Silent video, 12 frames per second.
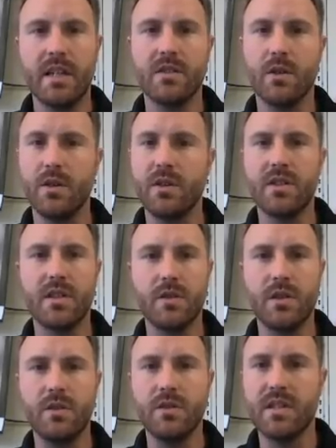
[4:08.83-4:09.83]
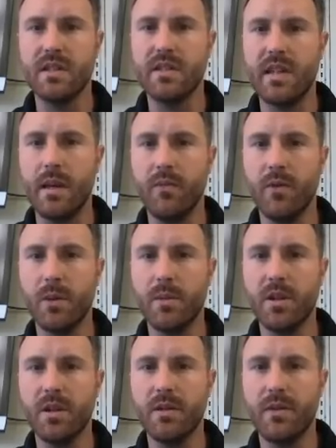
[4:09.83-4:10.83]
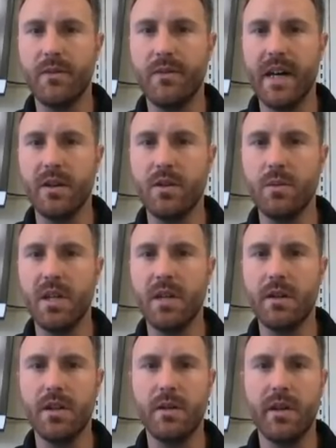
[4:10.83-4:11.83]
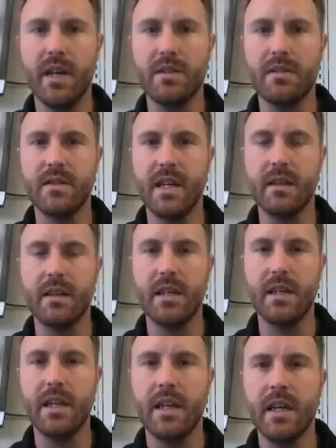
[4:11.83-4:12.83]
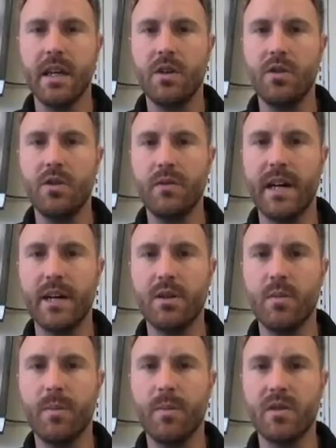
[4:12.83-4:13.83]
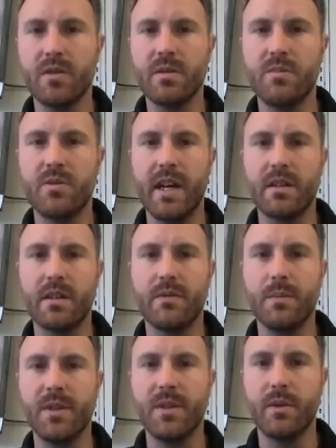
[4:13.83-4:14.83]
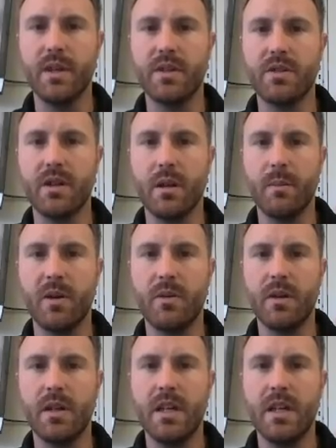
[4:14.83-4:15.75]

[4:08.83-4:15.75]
So you still use the same formula for volume here. You had to take the new volume amount, subtract it from the original amount.